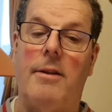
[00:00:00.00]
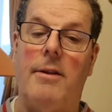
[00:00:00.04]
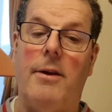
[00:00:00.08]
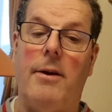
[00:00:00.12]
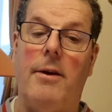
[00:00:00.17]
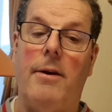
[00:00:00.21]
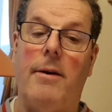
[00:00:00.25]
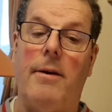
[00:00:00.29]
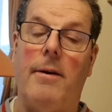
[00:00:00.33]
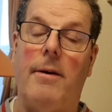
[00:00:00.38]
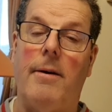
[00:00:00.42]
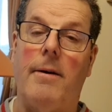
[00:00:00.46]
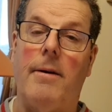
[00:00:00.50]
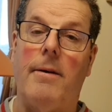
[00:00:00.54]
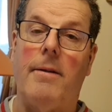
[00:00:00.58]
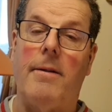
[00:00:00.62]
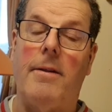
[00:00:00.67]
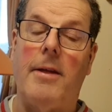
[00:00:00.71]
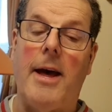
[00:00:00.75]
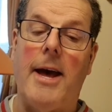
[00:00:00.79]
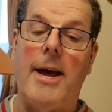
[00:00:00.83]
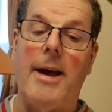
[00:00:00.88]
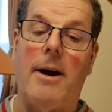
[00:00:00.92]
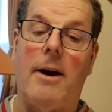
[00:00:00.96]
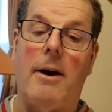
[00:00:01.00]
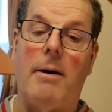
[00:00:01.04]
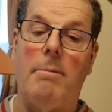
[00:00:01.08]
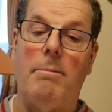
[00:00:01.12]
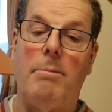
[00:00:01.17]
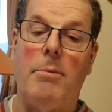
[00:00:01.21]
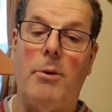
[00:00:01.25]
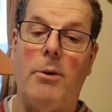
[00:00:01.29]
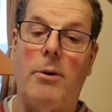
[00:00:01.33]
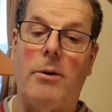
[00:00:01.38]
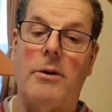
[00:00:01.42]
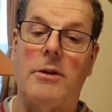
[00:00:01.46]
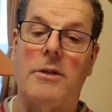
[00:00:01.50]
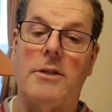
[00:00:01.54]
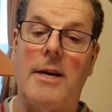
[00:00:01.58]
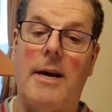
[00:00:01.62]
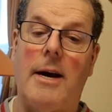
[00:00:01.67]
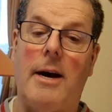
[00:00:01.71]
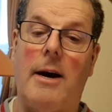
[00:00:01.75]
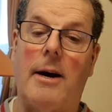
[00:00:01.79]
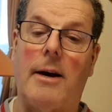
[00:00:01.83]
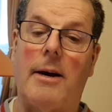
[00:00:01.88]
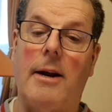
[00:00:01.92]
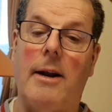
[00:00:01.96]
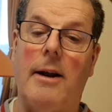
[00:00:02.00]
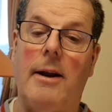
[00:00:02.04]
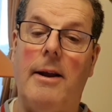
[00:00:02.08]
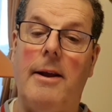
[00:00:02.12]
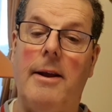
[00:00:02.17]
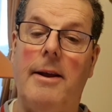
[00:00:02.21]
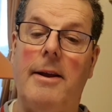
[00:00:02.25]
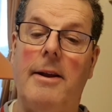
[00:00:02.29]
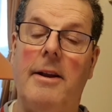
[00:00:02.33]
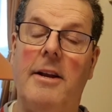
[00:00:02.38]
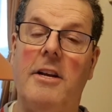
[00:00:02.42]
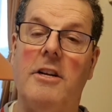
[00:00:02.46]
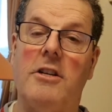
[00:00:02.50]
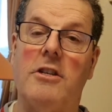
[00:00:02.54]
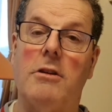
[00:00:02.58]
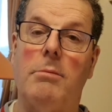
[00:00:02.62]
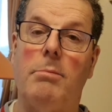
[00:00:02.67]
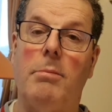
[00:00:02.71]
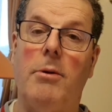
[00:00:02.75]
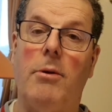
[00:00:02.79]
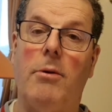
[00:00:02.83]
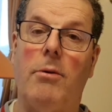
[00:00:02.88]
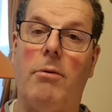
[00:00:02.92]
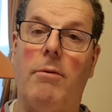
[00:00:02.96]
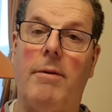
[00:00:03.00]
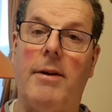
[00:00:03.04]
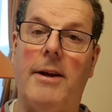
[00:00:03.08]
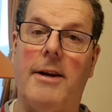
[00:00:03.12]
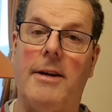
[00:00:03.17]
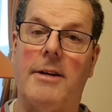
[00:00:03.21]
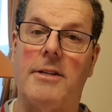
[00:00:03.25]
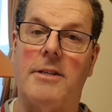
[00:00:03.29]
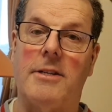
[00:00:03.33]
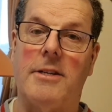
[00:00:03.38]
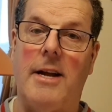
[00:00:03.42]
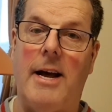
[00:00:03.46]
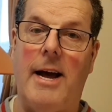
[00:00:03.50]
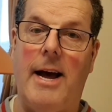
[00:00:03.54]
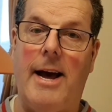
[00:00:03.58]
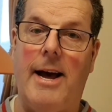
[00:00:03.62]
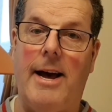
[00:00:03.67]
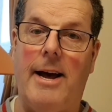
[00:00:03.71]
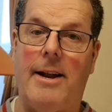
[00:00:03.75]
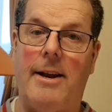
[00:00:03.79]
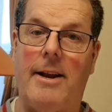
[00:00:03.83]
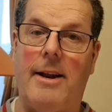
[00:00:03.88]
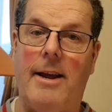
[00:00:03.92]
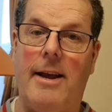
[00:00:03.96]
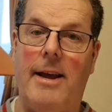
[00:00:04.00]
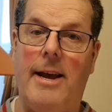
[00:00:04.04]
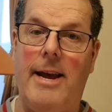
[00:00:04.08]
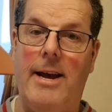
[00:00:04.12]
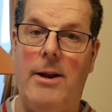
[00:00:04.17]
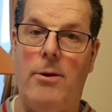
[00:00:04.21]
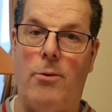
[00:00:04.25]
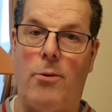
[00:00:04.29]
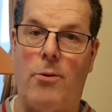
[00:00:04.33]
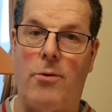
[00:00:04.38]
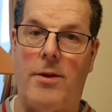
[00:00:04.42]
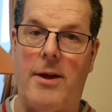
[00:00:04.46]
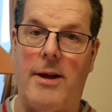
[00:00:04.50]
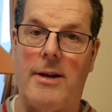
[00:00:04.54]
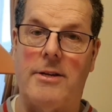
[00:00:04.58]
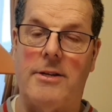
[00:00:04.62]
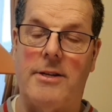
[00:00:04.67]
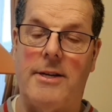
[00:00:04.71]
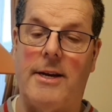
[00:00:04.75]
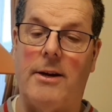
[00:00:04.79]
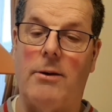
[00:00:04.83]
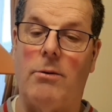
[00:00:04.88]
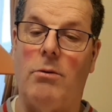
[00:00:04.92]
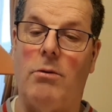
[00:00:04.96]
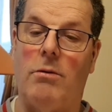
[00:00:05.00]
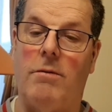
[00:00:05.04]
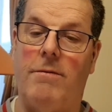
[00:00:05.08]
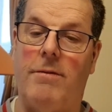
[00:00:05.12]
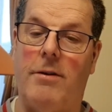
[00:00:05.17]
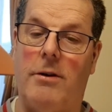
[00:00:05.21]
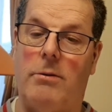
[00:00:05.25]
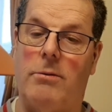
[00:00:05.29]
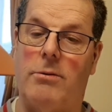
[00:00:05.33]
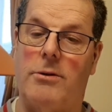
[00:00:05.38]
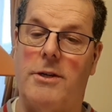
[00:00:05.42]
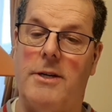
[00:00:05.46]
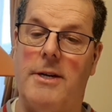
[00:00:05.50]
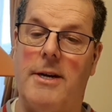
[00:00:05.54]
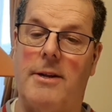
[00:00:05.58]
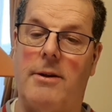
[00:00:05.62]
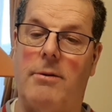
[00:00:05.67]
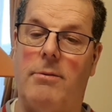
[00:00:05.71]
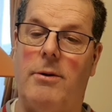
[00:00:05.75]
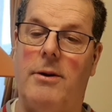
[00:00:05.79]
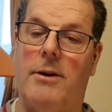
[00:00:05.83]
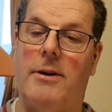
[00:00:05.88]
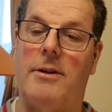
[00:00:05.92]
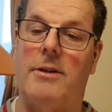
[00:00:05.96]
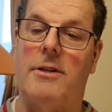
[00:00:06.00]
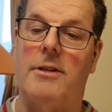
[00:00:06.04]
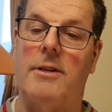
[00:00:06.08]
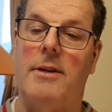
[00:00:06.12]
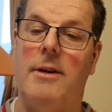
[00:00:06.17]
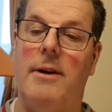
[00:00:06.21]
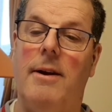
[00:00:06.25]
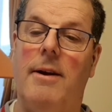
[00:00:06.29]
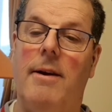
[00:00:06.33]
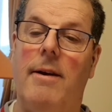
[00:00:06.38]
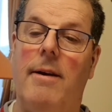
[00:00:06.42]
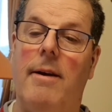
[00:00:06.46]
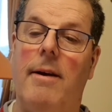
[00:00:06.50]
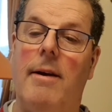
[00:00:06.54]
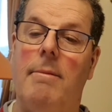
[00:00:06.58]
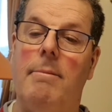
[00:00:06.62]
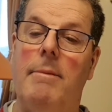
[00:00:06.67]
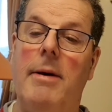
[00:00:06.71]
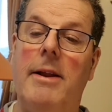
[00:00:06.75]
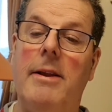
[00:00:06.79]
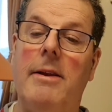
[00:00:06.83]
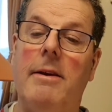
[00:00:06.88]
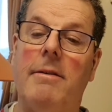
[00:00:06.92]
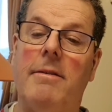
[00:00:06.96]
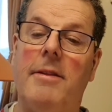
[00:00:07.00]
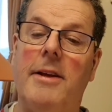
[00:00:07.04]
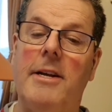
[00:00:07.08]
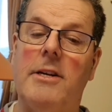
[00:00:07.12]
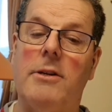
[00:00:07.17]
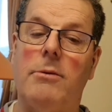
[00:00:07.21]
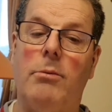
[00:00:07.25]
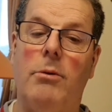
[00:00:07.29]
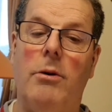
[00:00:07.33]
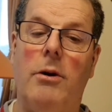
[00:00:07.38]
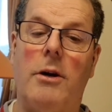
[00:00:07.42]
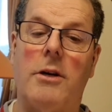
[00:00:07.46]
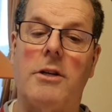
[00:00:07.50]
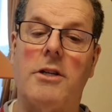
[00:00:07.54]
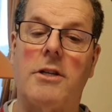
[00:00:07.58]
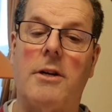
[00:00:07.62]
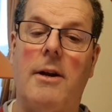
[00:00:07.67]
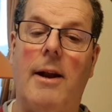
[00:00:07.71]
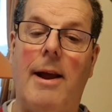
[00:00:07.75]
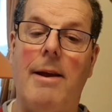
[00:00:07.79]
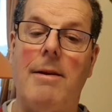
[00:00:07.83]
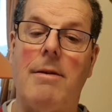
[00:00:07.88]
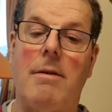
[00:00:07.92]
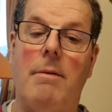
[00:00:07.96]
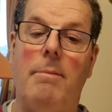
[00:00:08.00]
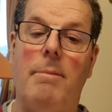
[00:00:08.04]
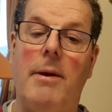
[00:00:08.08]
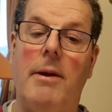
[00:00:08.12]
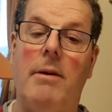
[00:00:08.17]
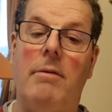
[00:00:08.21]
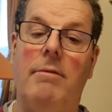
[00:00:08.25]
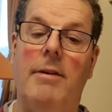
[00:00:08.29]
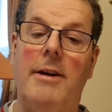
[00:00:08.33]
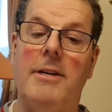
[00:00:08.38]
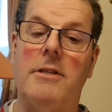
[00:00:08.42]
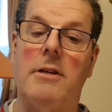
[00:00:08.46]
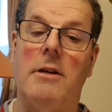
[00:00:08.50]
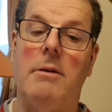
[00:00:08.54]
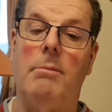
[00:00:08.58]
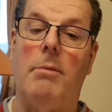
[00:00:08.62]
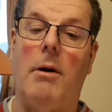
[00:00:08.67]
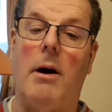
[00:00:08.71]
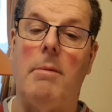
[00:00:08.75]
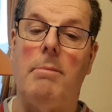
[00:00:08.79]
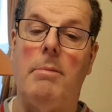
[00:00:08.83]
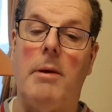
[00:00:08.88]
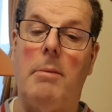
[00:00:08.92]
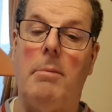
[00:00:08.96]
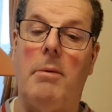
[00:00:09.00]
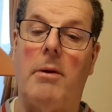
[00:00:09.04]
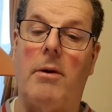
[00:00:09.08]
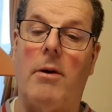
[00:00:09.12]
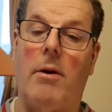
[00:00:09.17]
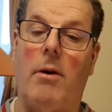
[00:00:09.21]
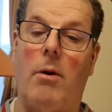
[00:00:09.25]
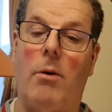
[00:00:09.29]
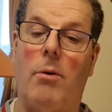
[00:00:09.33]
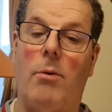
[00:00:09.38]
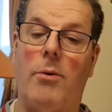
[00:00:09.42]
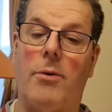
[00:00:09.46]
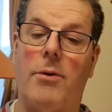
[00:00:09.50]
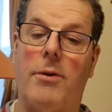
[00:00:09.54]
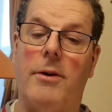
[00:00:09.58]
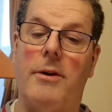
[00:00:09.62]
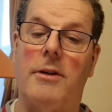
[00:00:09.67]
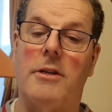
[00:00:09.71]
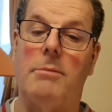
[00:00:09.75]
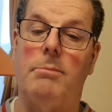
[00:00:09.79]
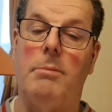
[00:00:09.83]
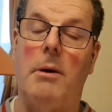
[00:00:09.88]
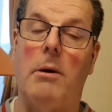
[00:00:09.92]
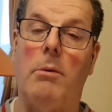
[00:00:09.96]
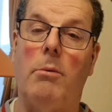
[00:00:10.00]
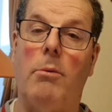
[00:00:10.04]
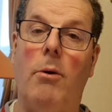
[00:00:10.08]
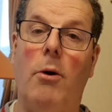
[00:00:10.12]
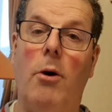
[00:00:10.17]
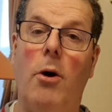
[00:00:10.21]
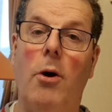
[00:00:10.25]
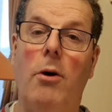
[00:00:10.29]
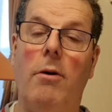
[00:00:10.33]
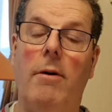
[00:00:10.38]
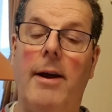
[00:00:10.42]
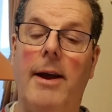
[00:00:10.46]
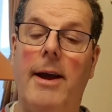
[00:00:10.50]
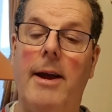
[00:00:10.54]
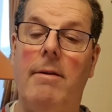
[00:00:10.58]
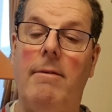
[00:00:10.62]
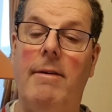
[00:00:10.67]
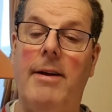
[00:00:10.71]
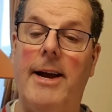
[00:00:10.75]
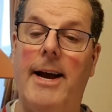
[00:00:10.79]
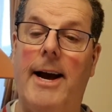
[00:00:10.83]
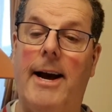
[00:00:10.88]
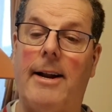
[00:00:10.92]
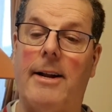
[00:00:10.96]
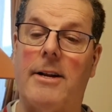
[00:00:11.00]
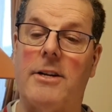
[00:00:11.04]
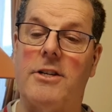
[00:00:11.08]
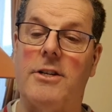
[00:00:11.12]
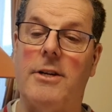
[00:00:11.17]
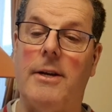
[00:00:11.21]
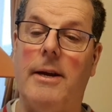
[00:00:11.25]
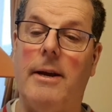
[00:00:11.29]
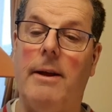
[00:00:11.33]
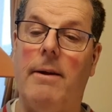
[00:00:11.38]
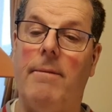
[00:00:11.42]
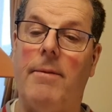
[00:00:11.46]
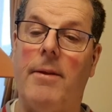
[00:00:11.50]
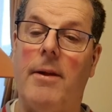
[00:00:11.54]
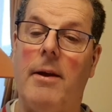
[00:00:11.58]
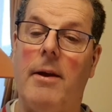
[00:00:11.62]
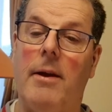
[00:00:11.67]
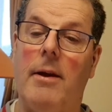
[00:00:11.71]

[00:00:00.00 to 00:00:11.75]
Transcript: They are books that are clearly spurious and inauthentic, or false in other words. Many of these works claim to have been written by biblical authors, but were in reality